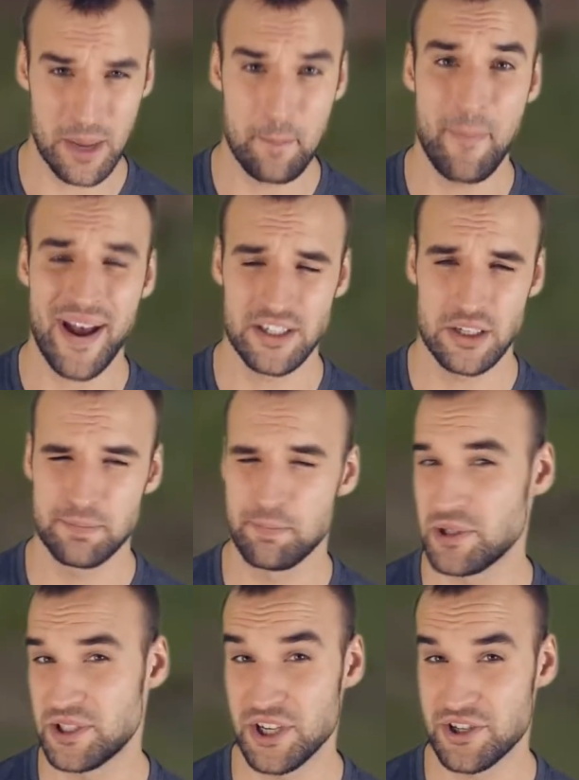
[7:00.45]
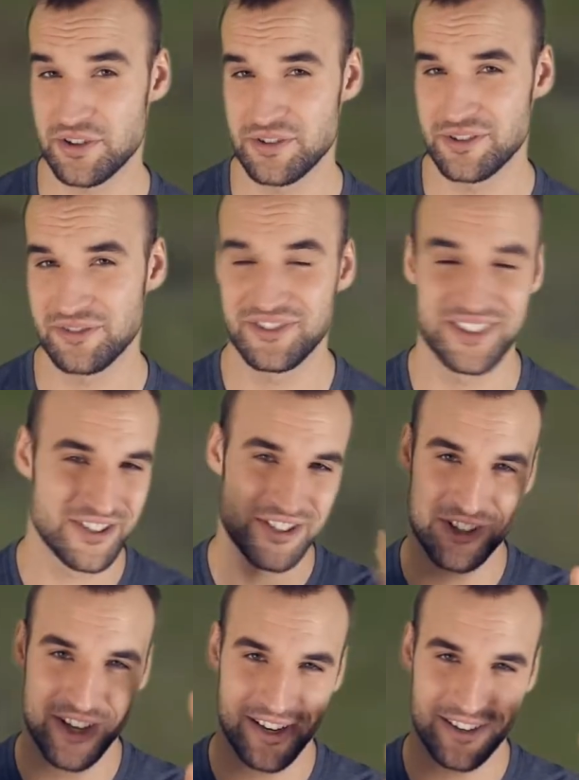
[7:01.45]
the abandoned positions of the
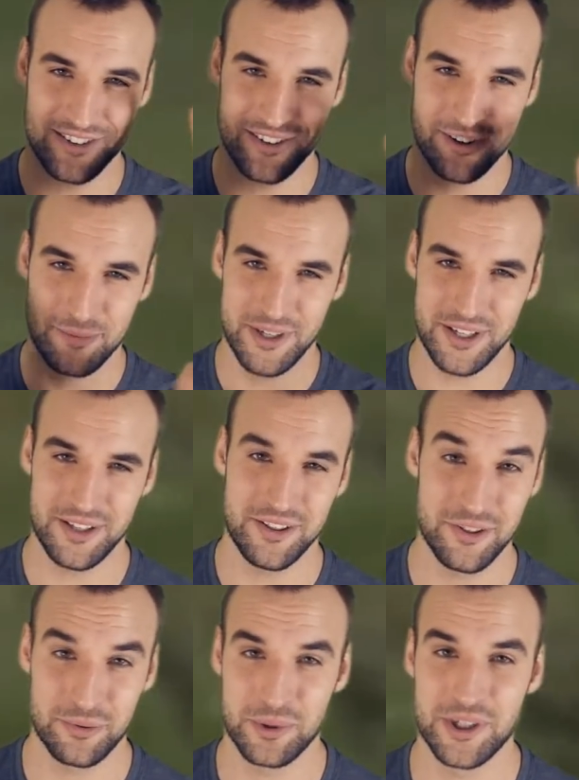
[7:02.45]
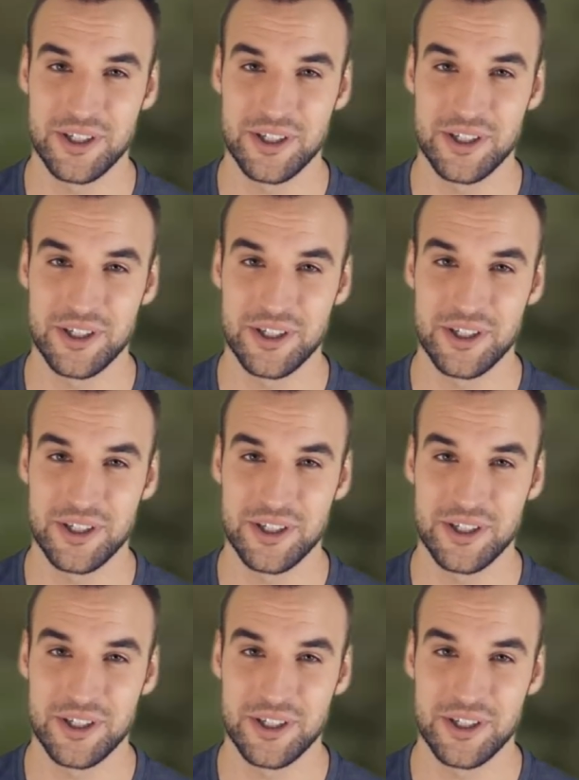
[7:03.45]
second army in the